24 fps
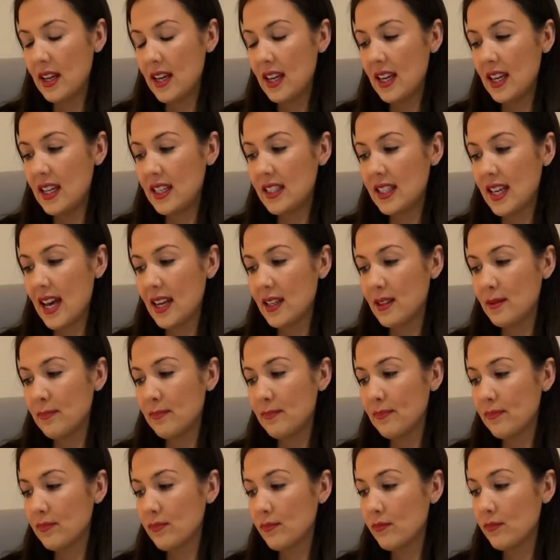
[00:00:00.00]
He said,
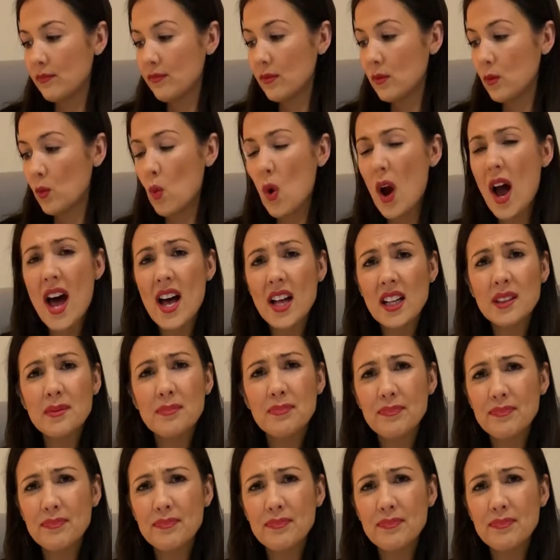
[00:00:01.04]
well,